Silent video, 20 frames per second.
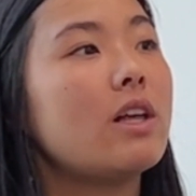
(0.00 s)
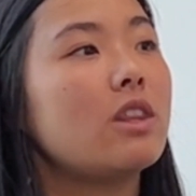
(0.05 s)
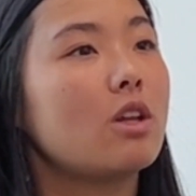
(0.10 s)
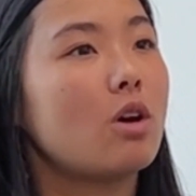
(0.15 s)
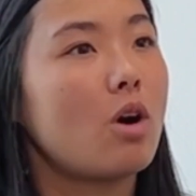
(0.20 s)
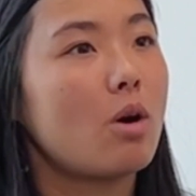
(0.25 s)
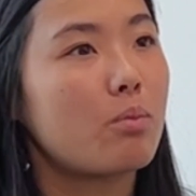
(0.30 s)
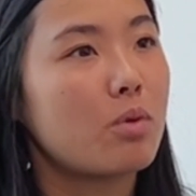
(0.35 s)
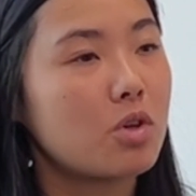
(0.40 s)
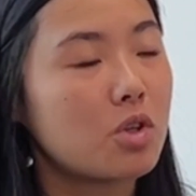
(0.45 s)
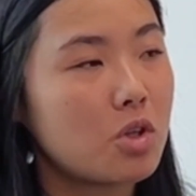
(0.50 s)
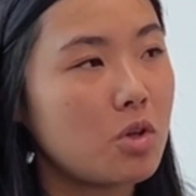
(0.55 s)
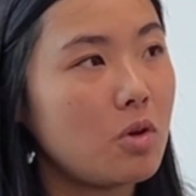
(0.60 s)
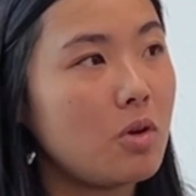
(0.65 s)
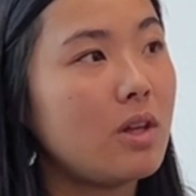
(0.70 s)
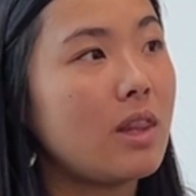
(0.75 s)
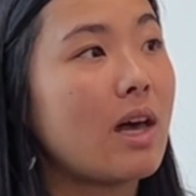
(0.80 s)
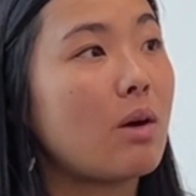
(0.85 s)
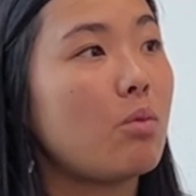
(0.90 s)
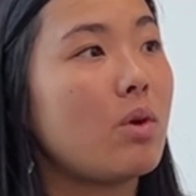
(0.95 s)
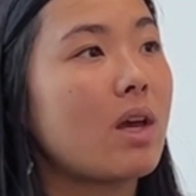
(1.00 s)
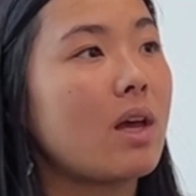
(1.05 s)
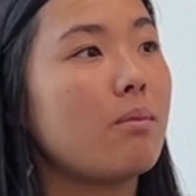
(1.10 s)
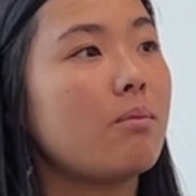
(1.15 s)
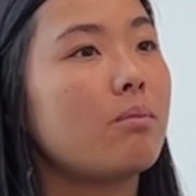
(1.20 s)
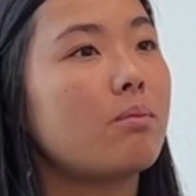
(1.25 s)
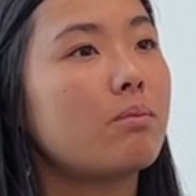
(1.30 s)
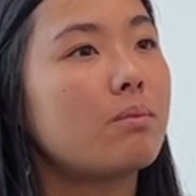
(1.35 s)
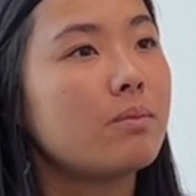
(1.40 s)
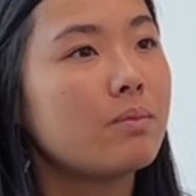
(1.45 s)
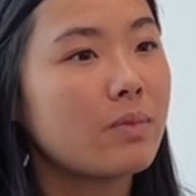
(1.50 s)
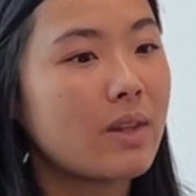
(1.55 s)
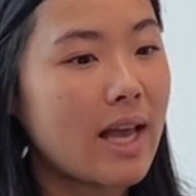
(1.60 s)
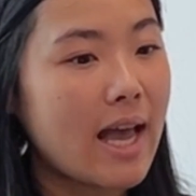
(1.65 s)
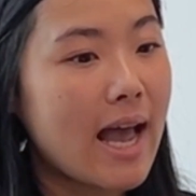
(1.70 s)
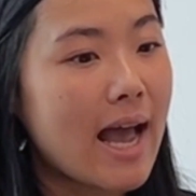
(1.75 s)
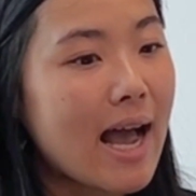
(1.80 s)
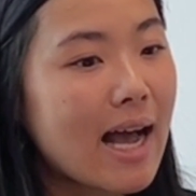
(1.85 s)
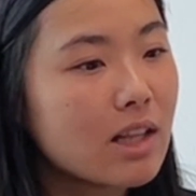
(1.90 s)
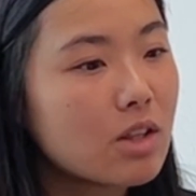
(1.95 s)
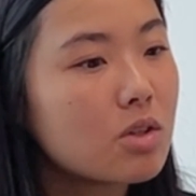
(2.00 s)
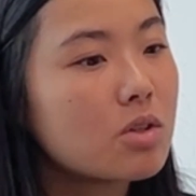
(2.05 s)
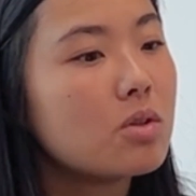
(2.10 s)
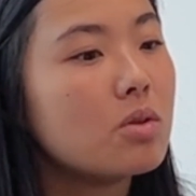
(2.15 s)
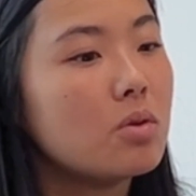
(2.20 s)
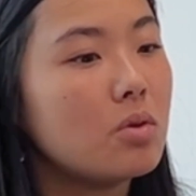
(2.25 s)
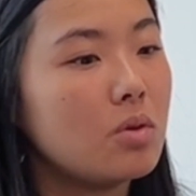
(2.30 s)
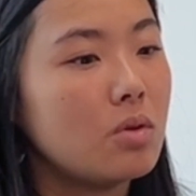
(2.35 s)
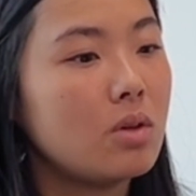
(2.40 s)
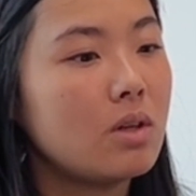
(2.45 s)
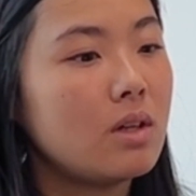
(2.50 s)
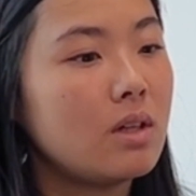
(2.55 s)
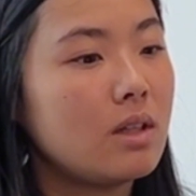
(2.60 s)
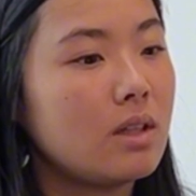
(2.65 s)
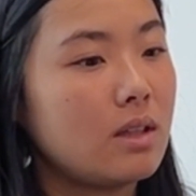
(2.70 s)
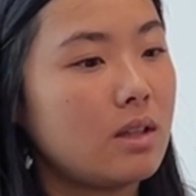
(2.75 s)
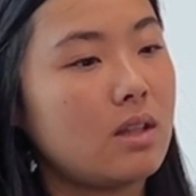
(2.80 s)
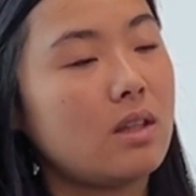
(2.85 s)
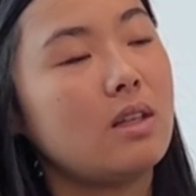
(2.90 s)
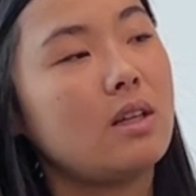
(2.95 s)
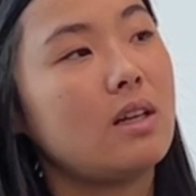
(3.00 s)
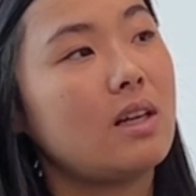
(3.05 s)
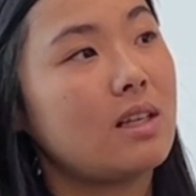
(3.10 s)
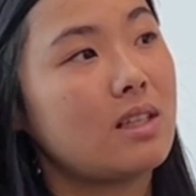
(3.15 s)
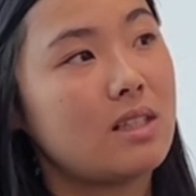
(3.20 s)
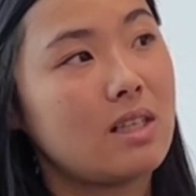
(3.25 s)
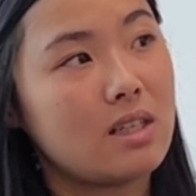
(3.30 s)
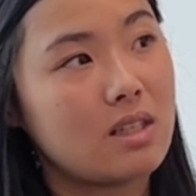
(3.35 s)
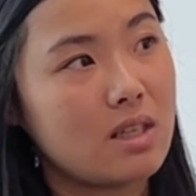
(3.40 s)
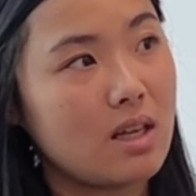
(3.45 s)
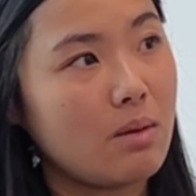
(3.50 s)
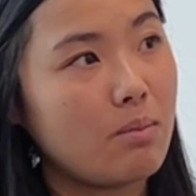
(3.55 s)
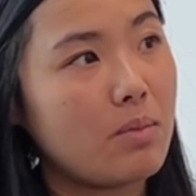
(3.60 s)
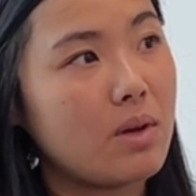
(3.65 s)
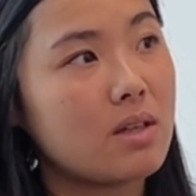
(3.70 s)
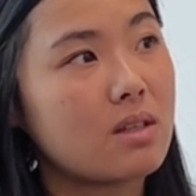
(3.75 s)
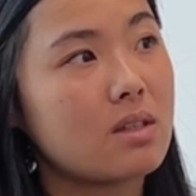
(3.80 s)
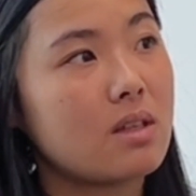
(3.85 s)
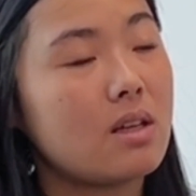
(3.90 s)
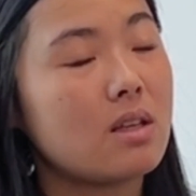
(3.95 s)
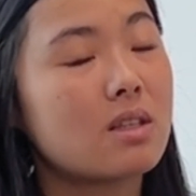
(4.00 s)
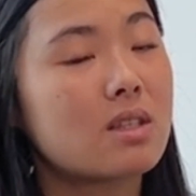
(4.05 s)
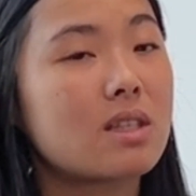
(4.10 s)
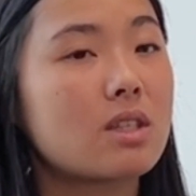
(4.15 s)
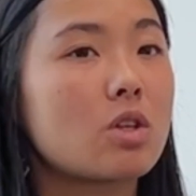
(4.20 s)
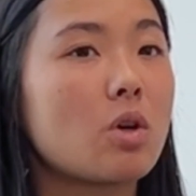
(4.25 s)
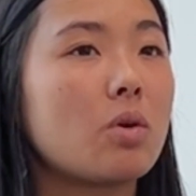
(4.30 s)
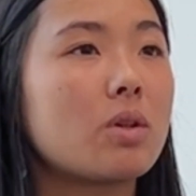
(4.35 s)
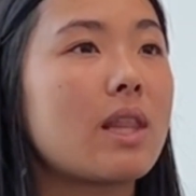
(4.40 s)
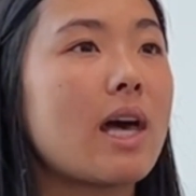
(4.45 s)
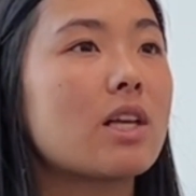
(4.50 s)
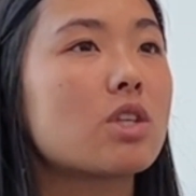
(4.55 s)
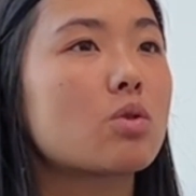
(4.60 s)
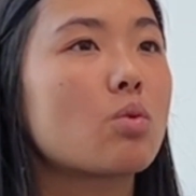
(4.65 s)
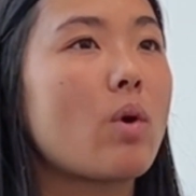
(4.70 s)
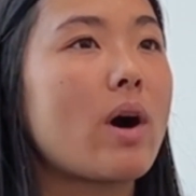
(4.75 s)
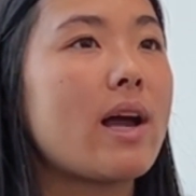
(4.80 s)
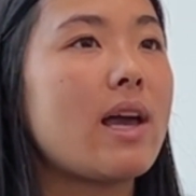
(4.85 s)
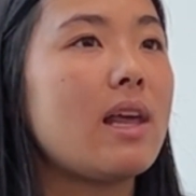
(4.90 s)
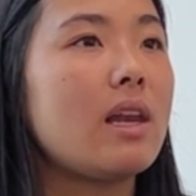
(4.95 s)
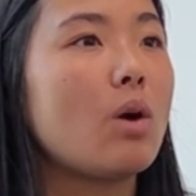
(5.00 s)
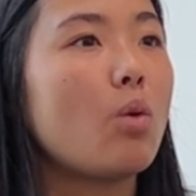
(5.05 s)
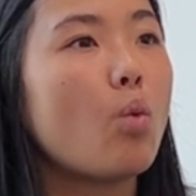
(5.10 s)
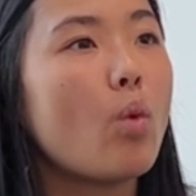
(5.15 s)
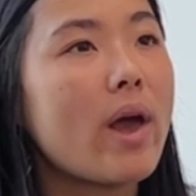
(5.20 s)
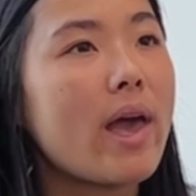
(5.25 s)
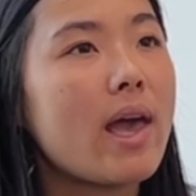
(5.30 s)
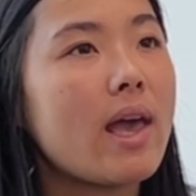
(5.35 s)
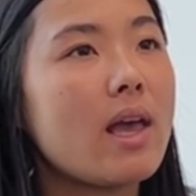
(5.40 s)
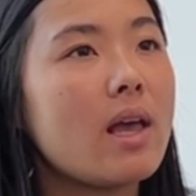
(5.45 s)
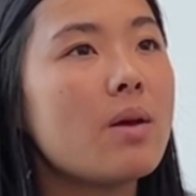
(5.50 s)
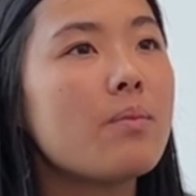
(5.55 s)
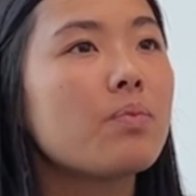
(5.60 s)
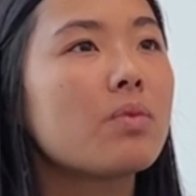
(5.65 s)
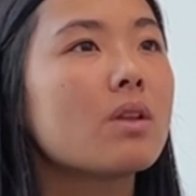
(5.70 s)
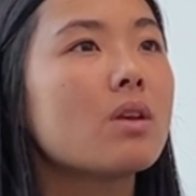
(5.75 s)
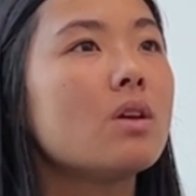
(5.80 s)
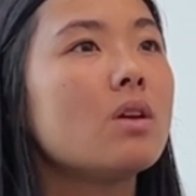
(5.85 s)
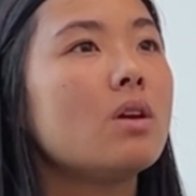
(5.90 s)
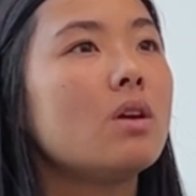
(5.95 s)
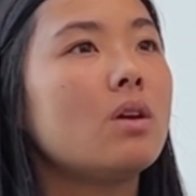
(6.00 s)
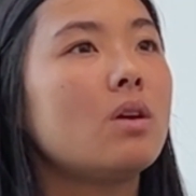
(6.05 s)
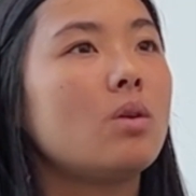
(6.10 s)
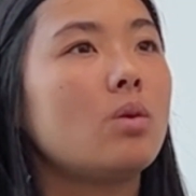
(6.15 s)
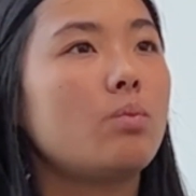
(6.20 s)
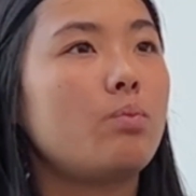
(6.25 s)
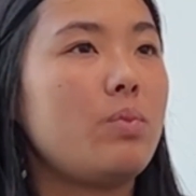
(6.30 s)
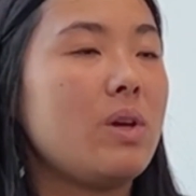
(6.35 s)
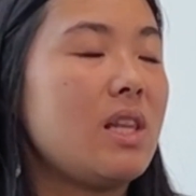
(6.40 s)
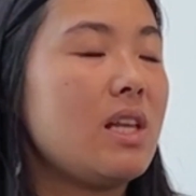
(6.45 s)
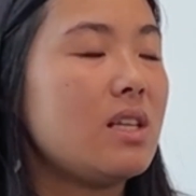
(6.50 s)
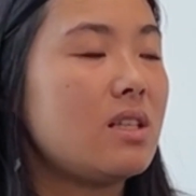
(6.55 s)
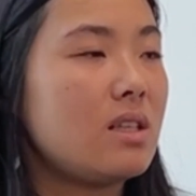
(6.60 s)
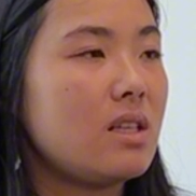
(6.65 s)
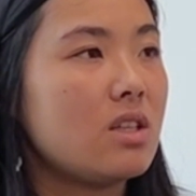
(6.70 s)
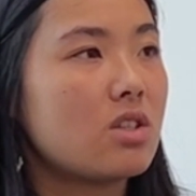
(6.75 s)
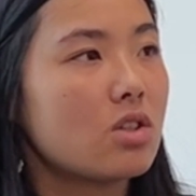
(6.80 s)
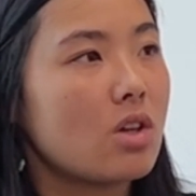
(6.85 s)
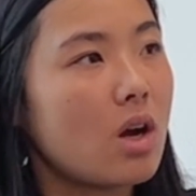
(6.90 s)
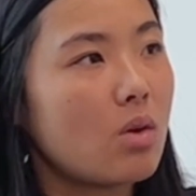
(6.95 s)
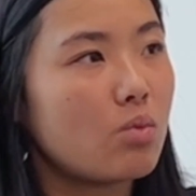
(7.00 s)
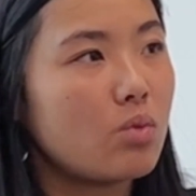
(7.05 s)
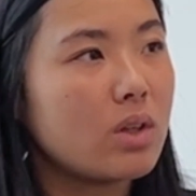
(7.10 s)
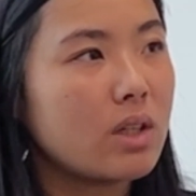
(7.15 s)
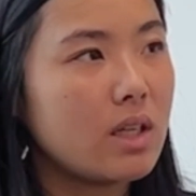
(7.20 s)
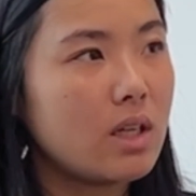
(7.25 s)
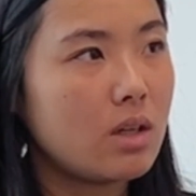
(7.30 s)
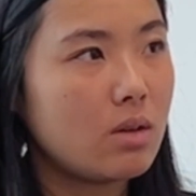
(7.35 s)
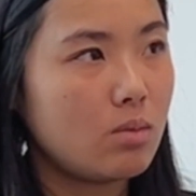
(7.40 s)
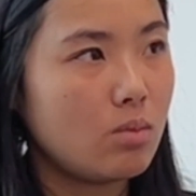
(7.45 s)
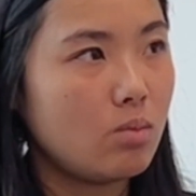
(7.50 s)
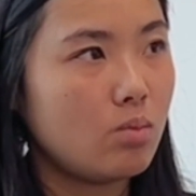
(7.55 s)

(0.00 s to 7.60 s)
and the opportunity that we can mm. add to the existing business. So mm. that's why, in a way, BDC is not really